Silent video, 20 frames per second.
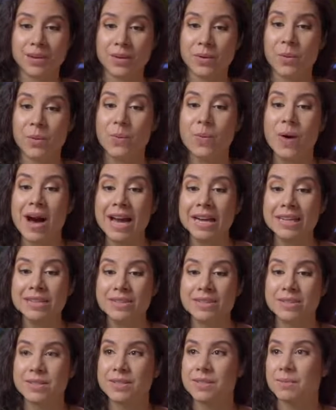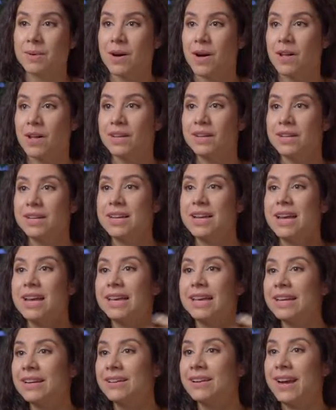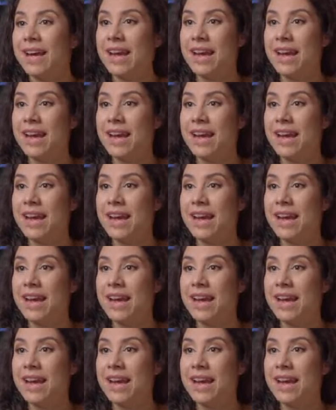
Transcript: wide to small. Here I